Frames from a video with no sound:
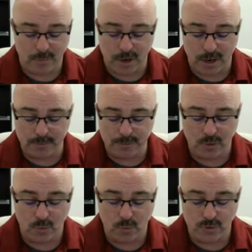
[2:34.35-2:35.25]

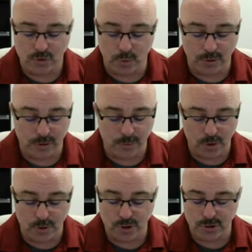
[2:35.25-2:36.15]
problems: soil
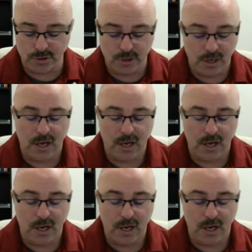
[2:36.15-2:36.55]
erosion,